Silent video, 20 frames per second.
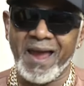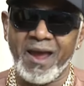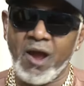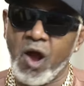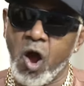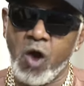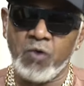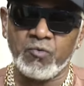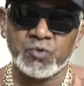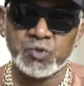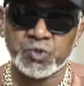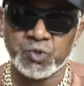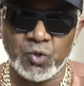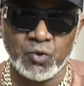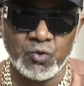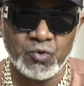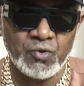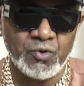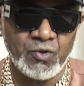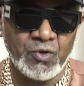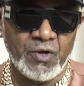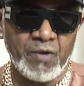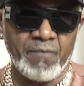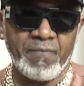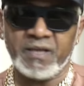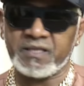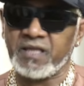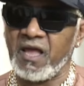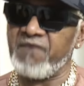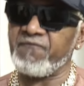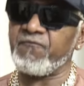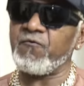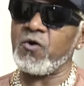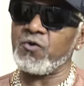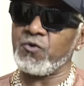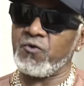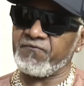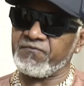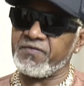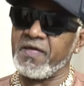own show. But I'm
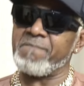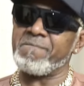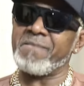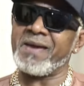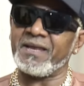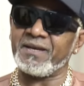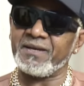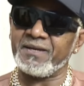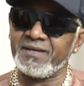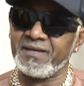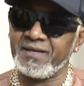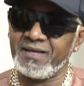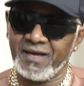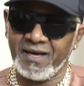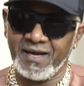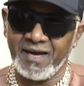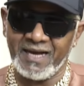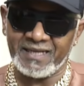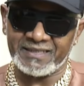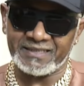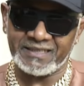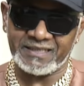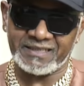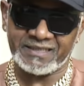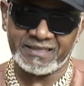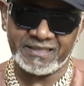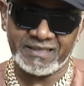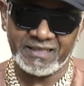one of the main artists.